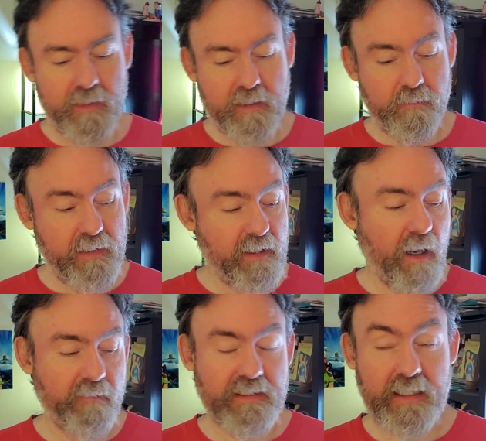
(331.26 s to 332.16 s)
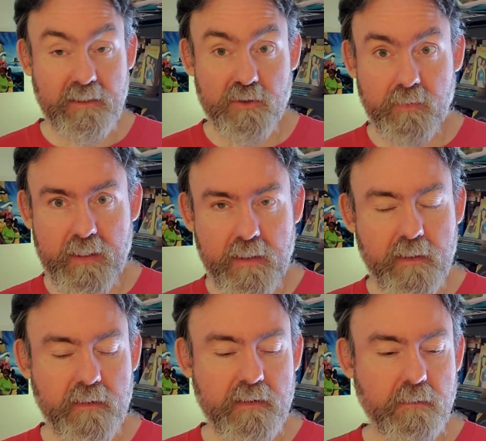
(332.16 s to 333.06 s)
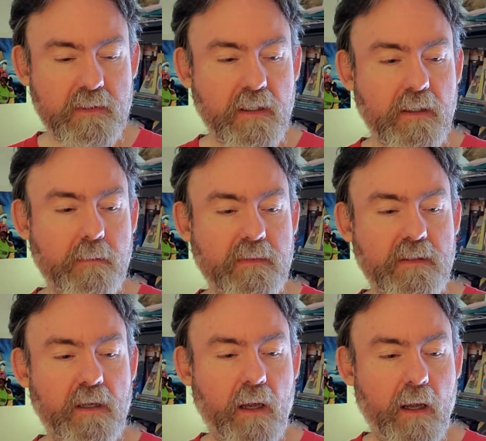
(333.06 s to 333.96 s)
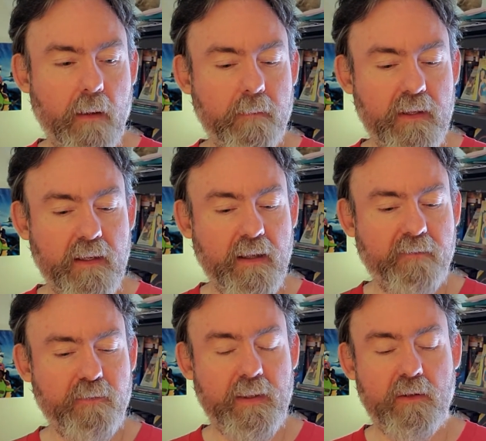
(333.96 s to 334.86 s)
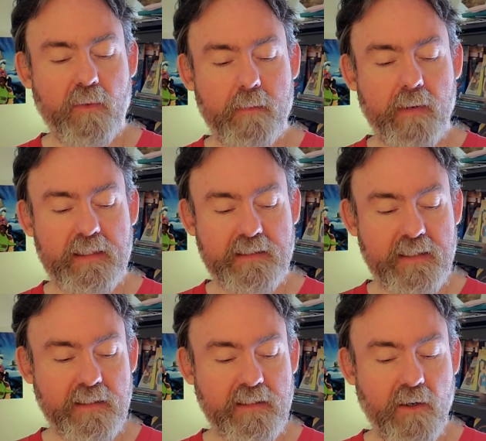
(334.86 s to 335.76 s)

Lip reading: It can be kind of a dense read sometimes, and I have to be in the right mindset.